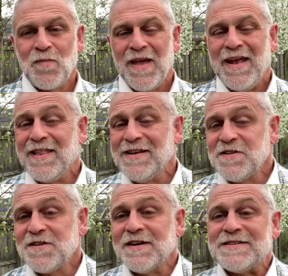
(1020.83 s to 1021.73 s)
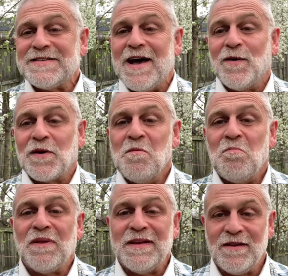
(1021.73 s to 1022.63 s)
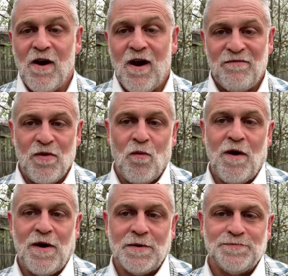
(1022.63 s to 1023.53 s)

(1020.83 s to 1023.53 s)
Now, this is going to sound completely off the wall.